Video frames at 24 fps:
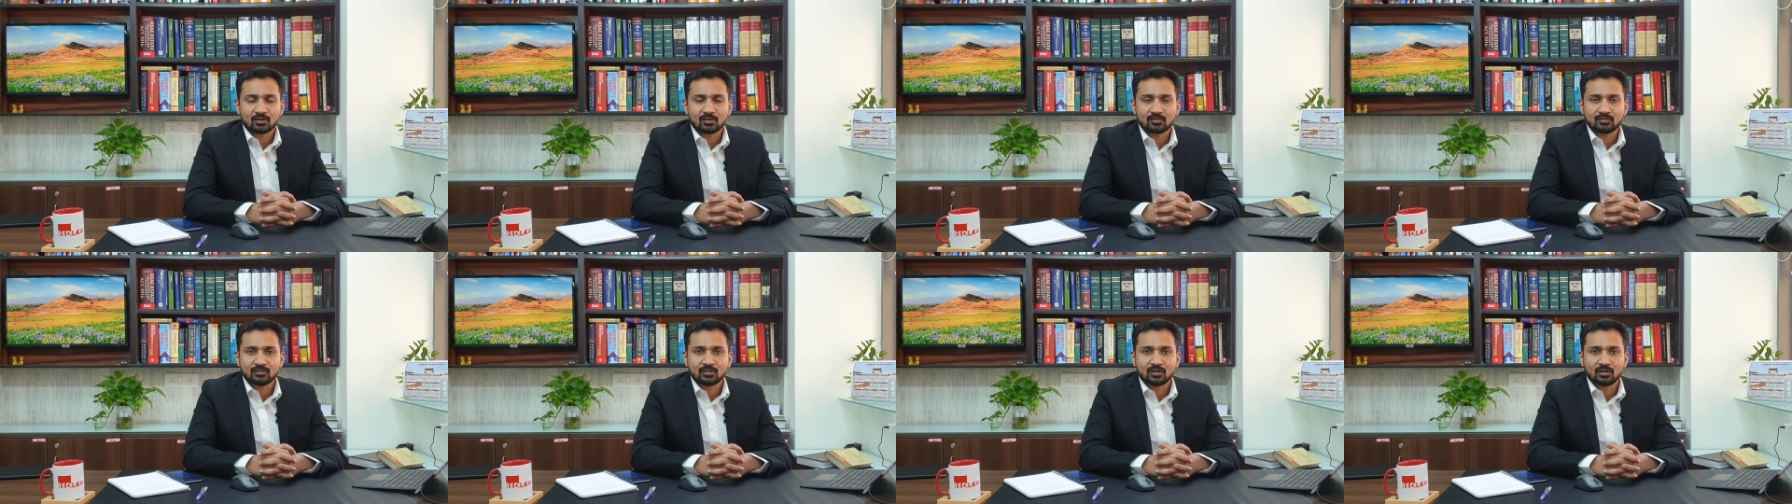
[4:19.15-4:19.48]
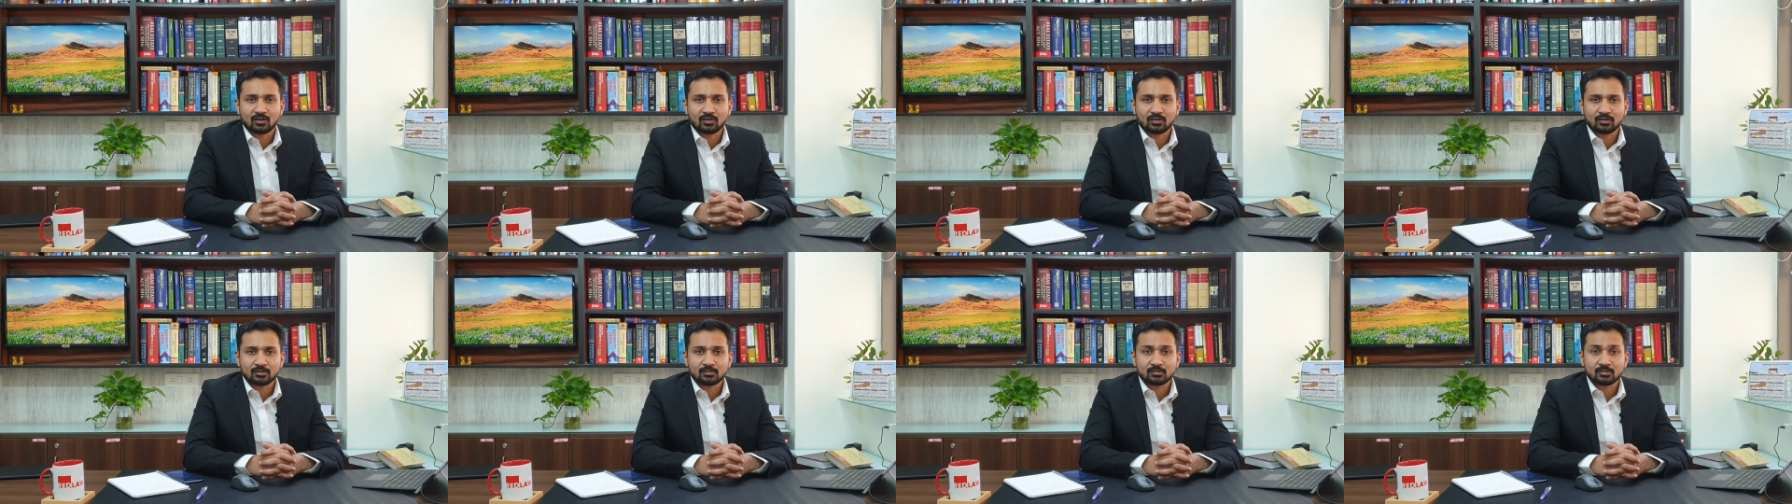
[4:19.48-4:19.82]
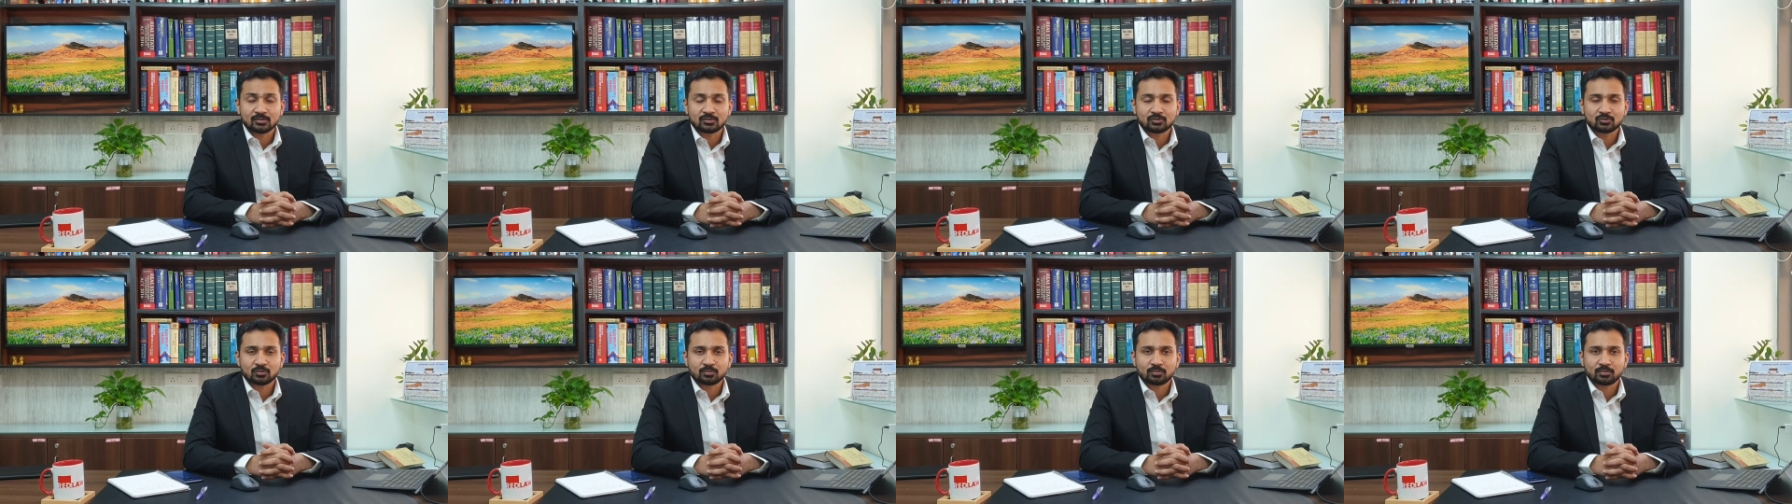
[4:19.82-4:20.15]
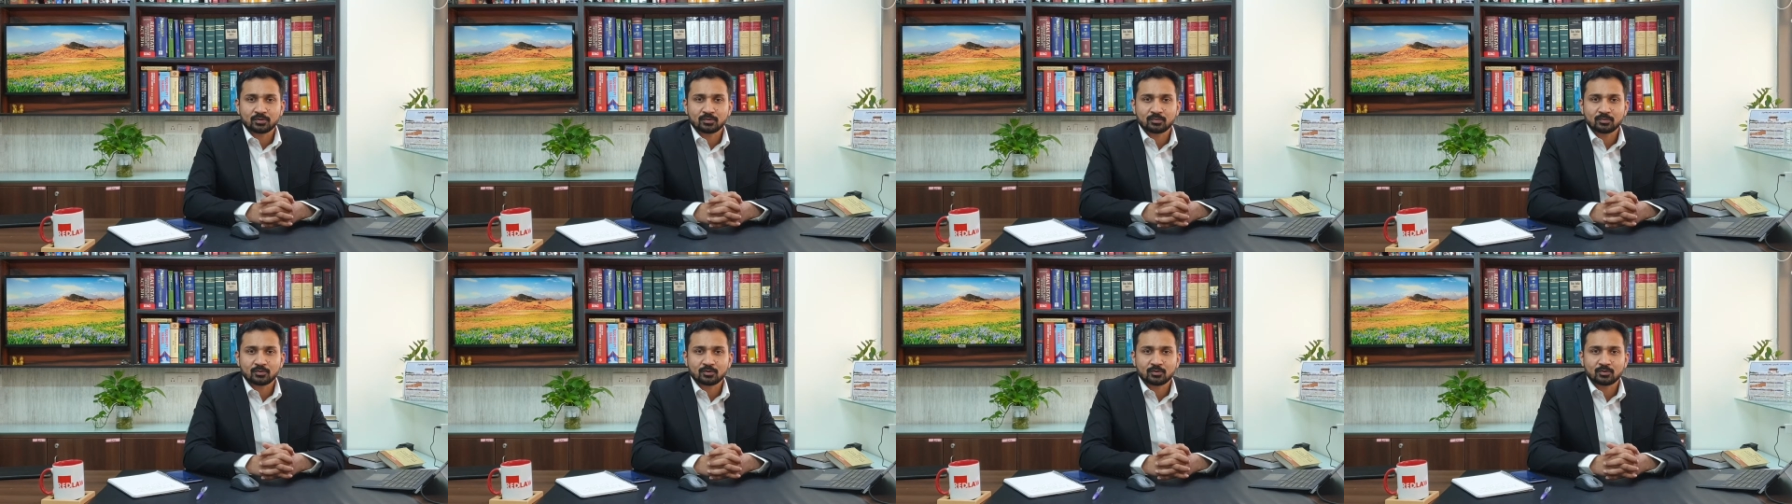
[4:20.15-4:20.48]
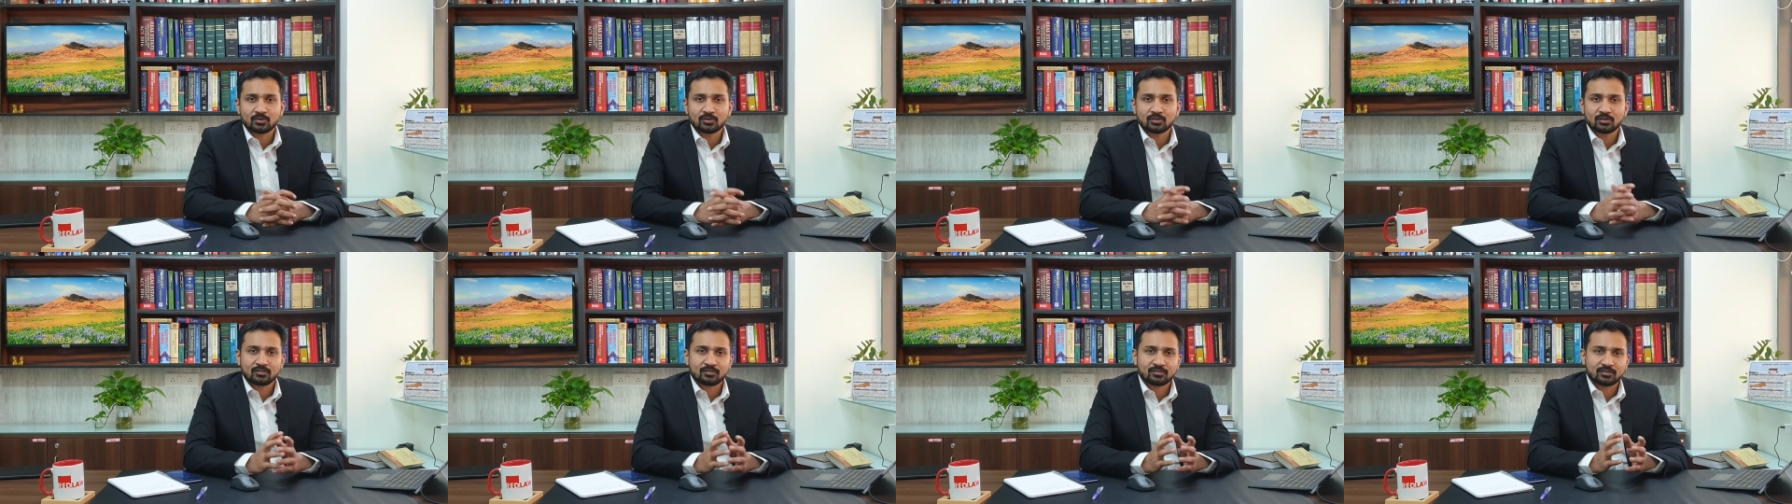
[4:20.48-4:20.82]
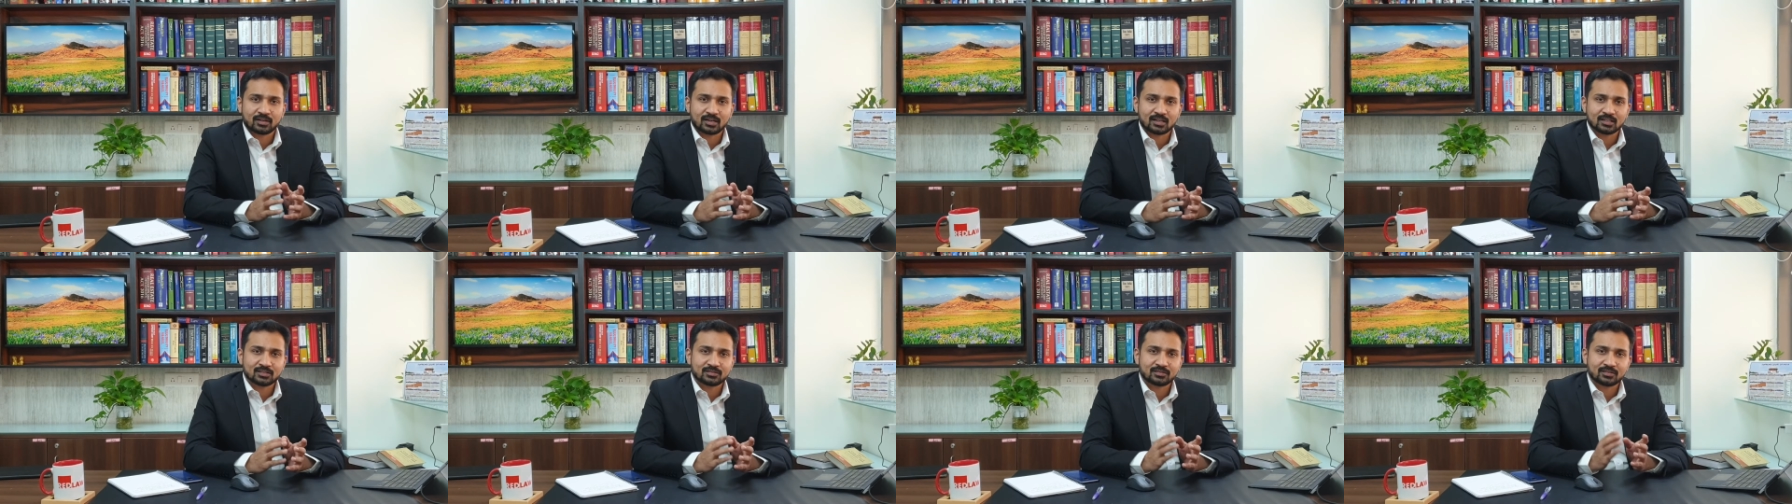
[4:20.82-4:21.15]
of the Honorable Supreme Court of
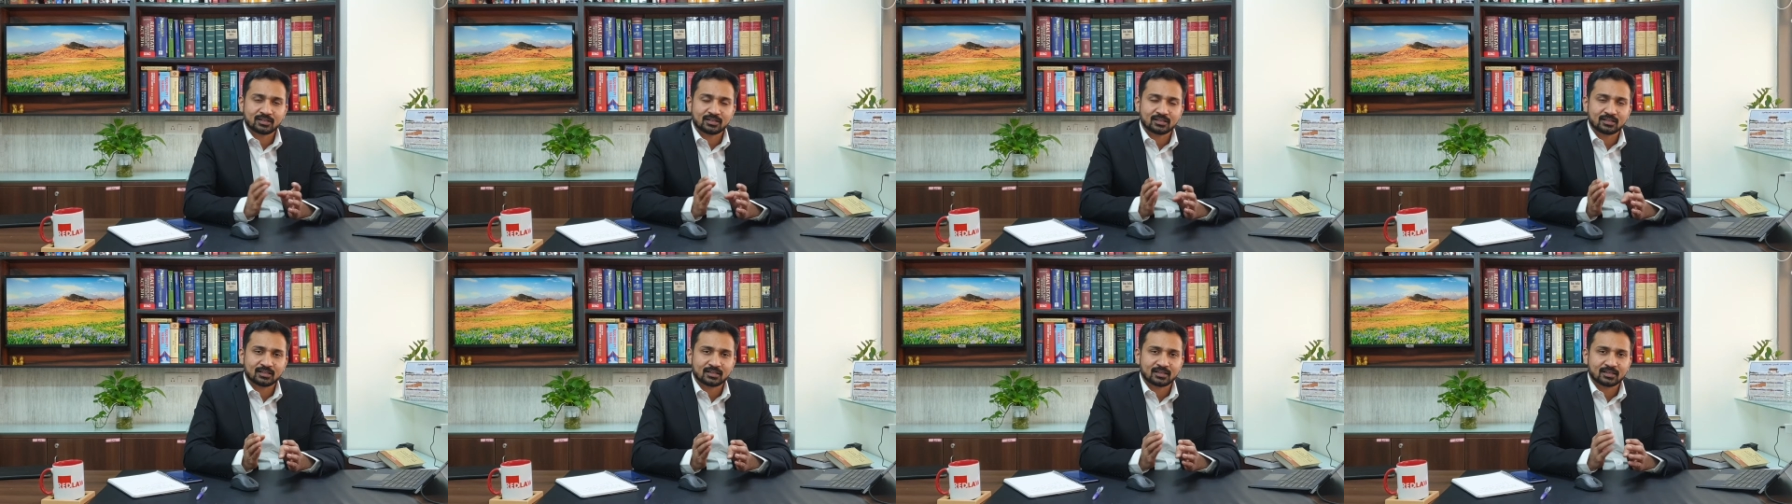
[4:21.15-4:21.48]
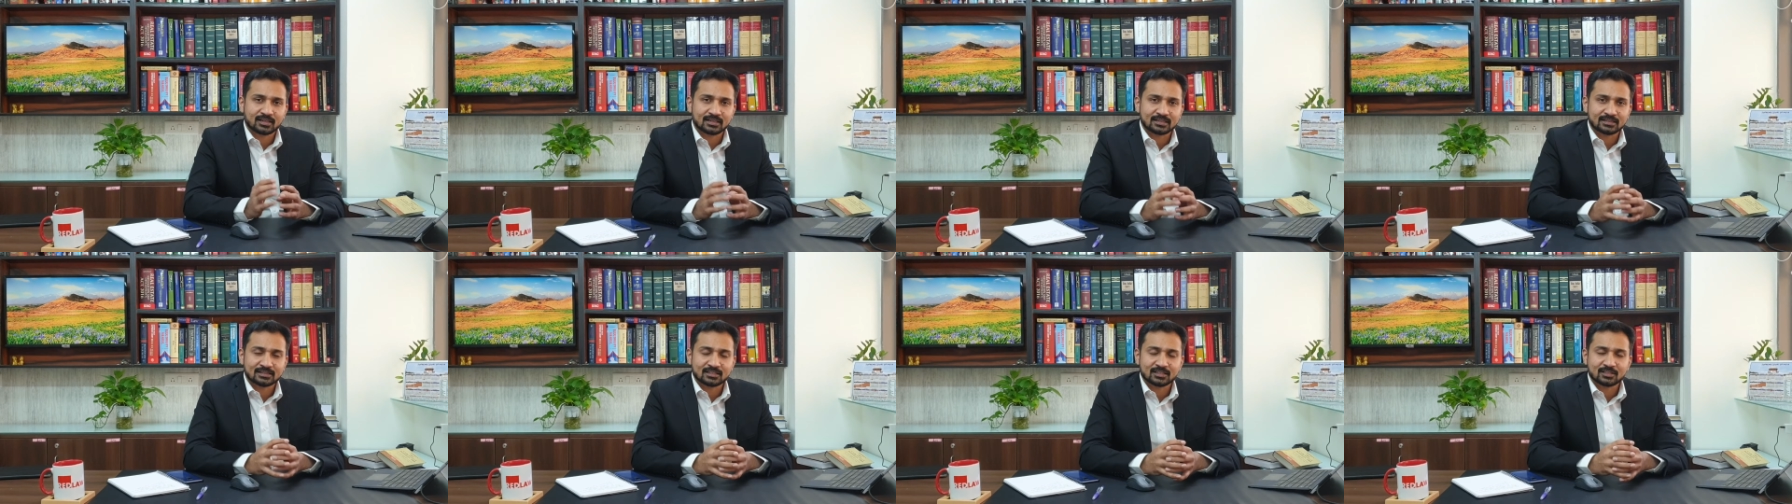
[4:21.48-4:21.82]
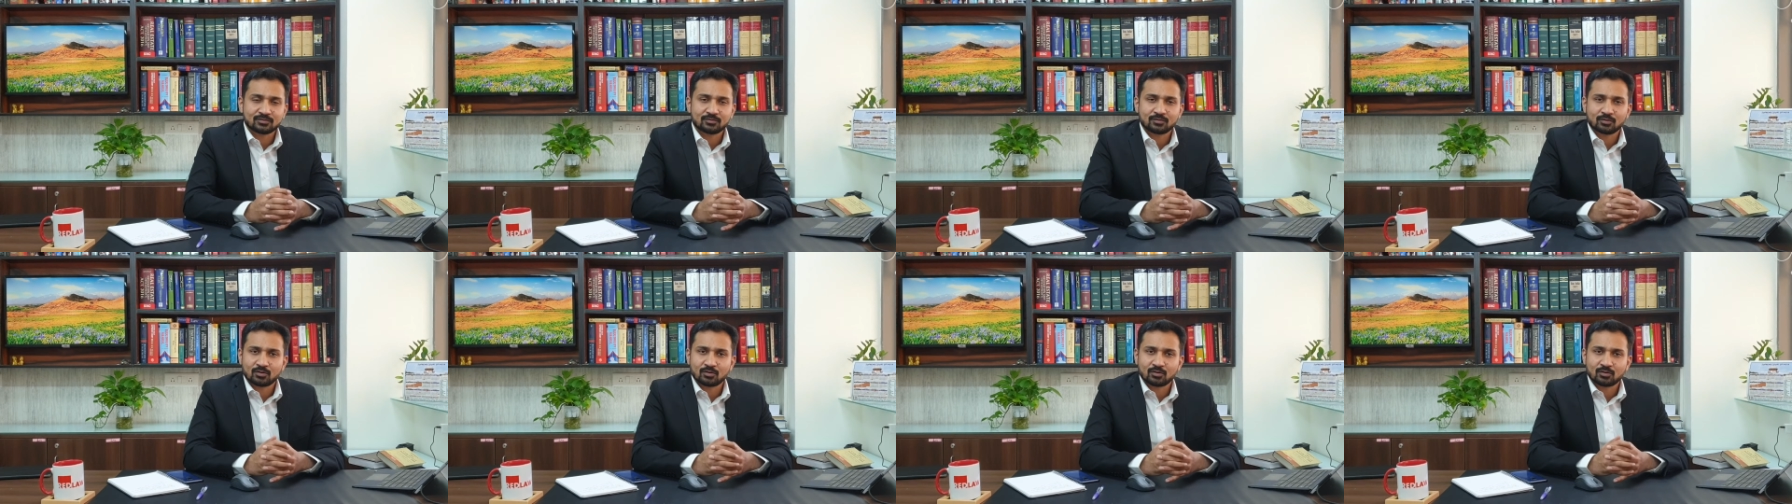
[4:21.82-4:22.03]
transferring the cases